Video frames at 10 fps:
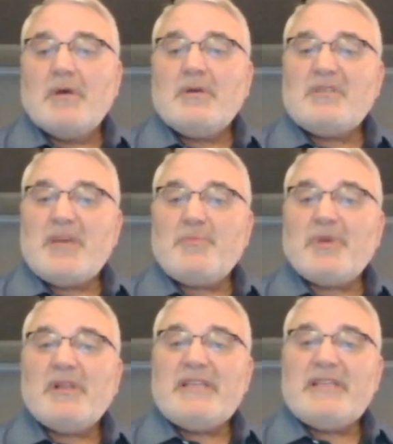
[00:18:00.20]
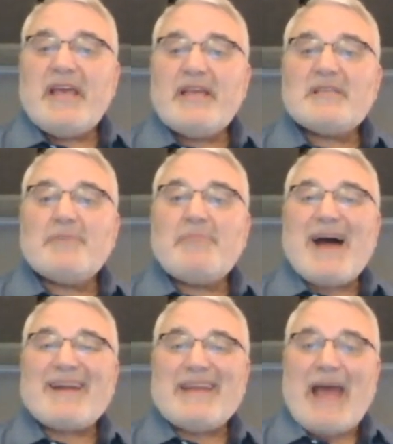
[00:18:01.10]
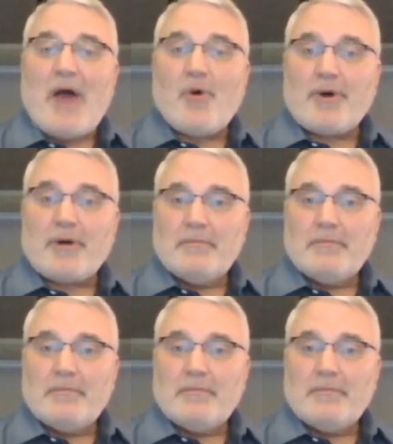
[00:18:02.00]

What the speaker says: typically takes about an hour.